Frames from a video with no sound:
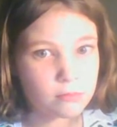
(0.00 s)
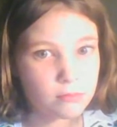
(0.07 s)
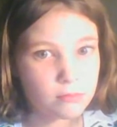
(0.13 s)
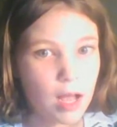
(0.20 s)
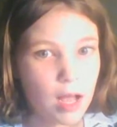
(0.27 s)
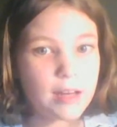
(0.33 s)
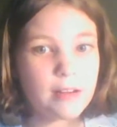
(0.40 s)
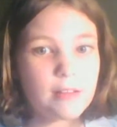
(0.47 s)

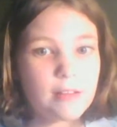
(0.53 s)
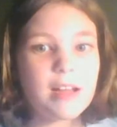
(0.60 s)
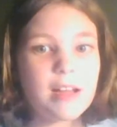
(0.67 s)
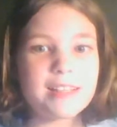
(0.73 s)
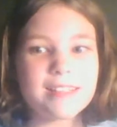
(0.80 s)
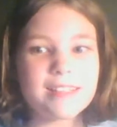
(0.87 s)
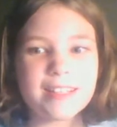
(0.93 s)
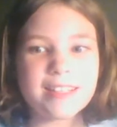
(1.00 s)
I know. I
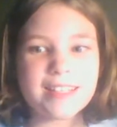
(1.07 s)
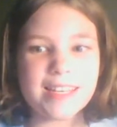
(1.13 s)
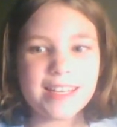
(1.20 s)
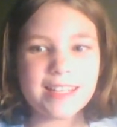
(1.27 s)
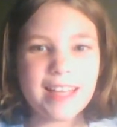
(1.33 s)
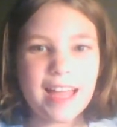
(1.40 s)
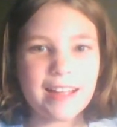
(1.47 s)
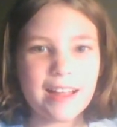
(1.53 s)
just wanted to
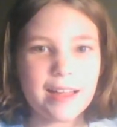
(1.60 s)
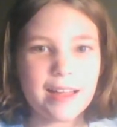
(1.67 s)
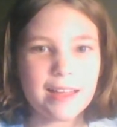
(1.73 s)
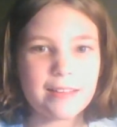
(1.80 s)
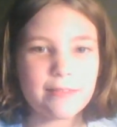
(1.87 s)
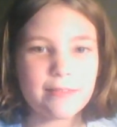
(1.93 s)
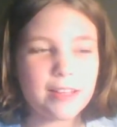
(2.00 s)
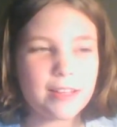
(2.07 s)
hit that guy
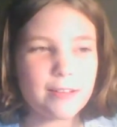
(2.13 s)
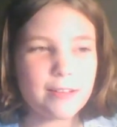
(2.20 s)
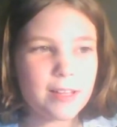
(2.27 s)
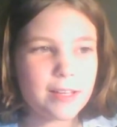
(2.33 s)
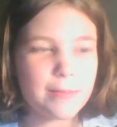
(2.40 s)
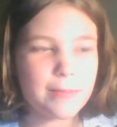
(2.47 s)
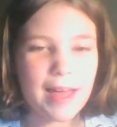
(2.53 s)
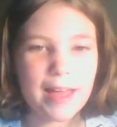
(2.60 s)
really,
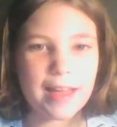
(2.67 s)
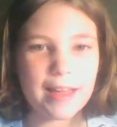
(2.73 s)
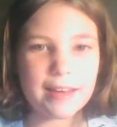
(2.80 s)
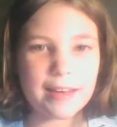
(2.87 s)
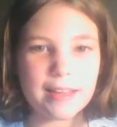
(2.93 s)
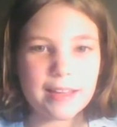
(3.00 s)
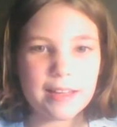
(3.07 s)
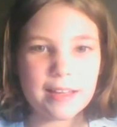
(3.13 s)
really
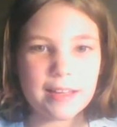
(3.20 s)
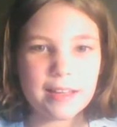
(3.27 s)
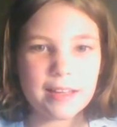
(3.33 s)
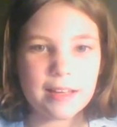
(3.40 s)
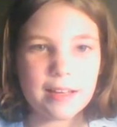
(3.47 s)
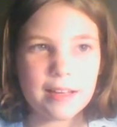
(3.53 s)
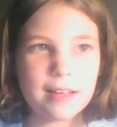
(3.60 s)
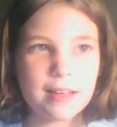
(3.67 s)
bad.
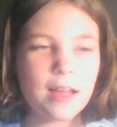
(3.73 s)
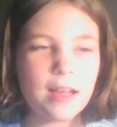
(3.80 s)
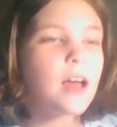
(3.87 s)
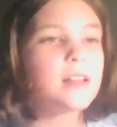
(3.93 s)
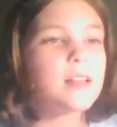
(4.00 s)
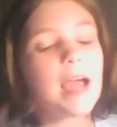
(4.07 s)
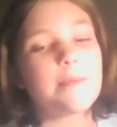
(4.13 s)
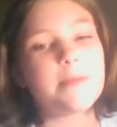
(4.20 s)

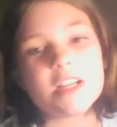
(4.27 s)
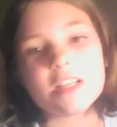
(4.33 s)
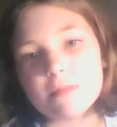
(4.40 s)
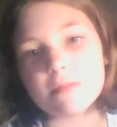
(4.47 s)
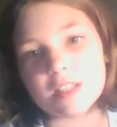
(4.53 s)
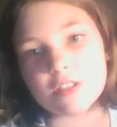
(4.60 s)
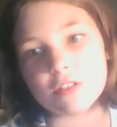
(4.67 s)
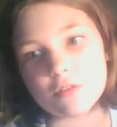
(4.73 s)
That brings
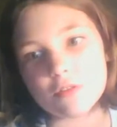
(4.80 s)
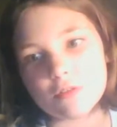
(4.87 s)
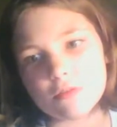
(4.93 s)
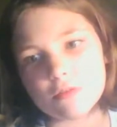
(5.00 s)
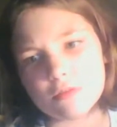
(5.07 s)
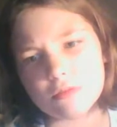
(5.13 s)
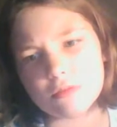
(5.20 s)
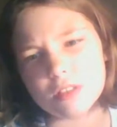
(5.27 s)
me
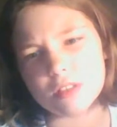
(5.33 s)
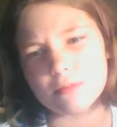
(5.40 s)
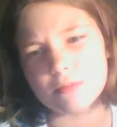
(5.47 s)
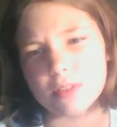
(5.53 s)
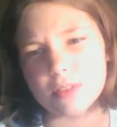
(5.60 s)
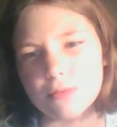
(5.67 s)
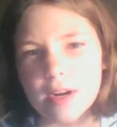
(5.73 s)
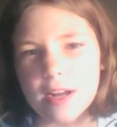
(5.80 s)
to
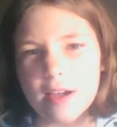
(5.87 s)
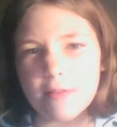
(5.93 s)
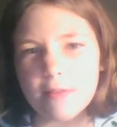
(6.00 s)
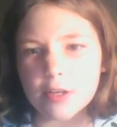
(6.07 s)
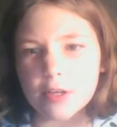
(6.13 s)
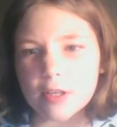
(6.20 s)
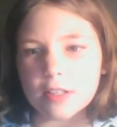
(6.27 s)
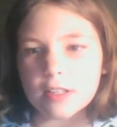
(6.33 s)
number
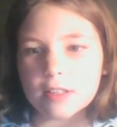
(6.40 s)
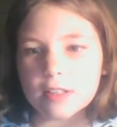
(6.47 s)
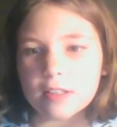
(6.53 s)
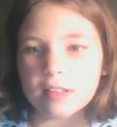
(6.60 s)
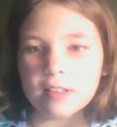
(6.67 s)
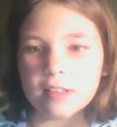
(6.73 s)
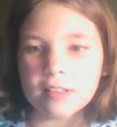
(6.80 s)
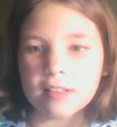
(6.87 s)
whatever.
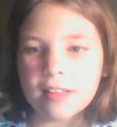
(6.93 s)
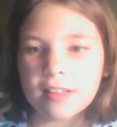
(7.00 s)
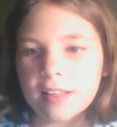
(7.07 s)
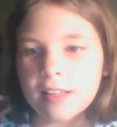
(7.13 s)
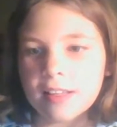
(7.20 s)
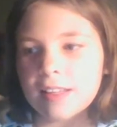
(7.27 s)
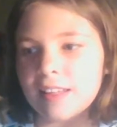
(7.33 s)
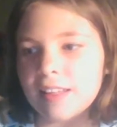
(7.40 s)

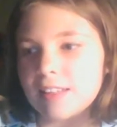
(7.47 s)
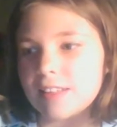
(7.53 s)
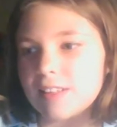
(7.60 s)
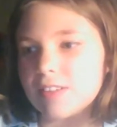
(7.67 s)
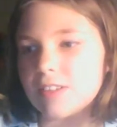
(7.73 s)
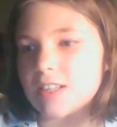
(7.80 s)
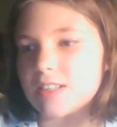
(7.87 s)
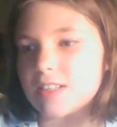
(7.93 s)
You
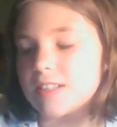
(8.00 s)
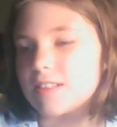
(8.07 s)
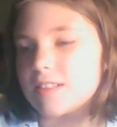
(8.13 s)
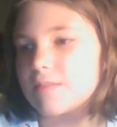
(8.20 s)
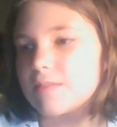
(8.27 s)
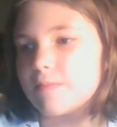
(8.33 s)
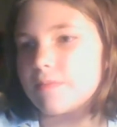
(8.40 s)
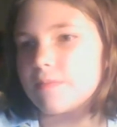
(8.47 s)

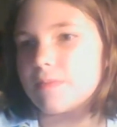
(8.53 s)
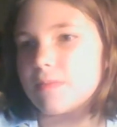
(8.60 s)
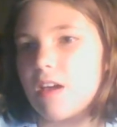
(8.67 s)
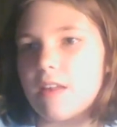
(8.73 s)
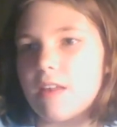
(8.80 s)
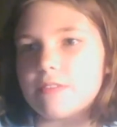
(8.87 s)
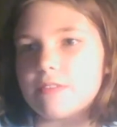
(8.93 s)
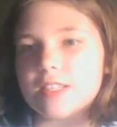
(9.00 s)
just,
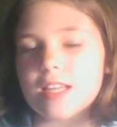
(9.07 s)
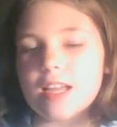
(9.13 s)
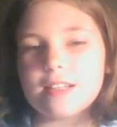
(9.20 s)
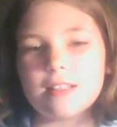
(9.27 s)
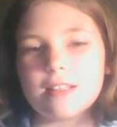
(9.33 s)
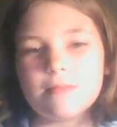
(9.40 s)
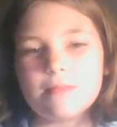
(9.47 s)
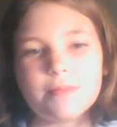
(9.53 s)
all of a
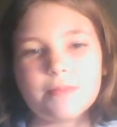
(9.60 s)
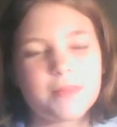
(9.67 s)
sudden,